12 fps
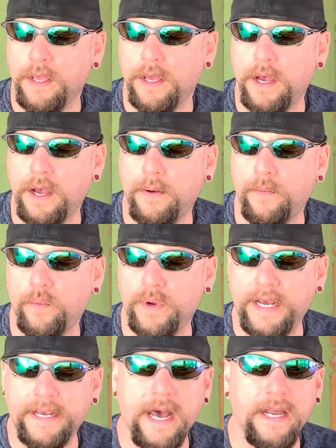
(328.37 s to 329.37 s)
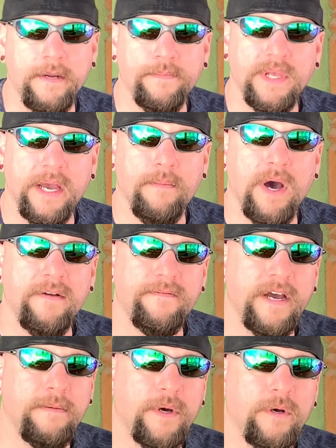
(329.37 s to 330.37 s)
Uh, when I got it, I
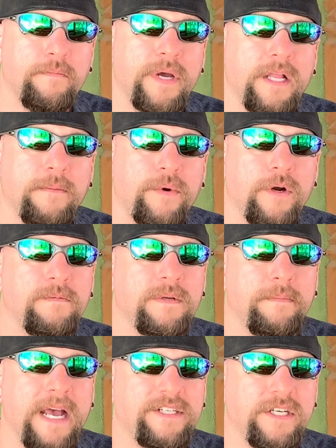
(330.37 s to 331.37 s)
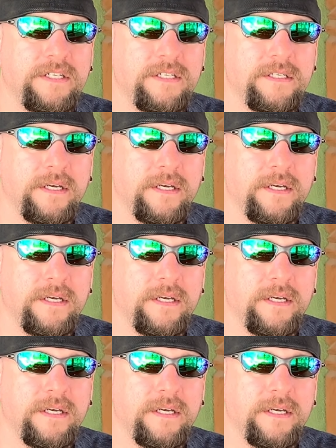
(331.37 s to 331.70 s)
modified my own pellet probe to match it.